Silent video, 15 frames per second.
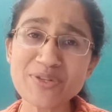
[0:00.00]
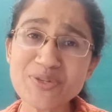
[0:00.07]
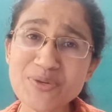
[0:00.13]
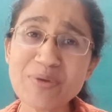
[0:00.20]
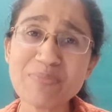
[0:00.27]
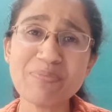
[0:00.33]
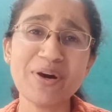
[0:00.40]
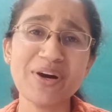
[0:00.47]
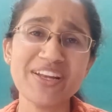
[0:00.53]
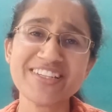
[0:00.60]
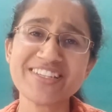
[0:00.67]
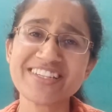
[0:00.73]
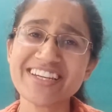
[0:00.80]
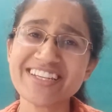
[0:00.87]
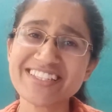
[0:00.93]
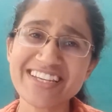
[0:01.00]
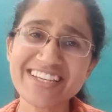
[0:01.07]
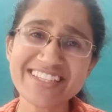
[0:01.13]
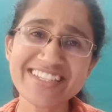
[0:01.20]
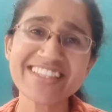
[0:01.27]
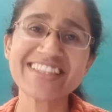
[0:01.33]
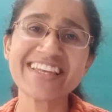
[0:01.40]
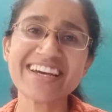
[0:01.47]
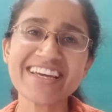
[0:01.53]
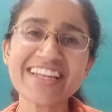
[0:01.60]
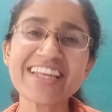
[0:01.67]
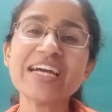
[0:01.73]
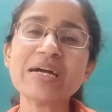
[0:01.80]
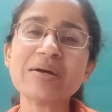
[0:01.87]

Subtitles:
do apologize I did that,